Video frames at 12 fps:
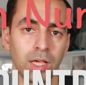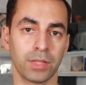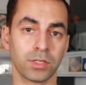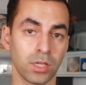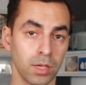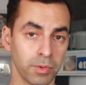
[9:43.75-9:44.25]
At
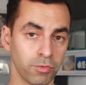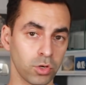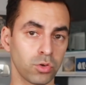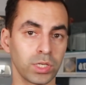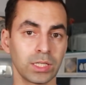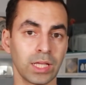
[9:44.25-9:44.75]
the time of
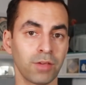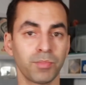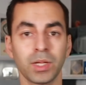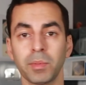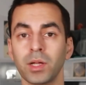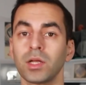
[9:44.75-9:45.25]
recording, there have
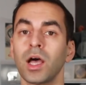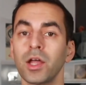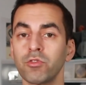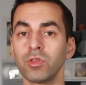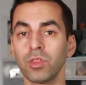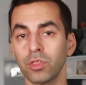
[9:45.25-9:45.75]
been about
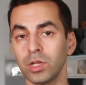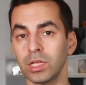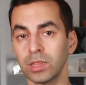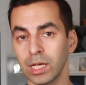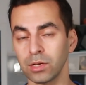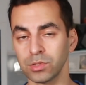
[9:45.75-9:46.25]

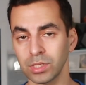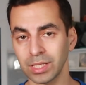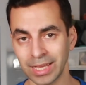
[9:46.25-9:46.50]
130,000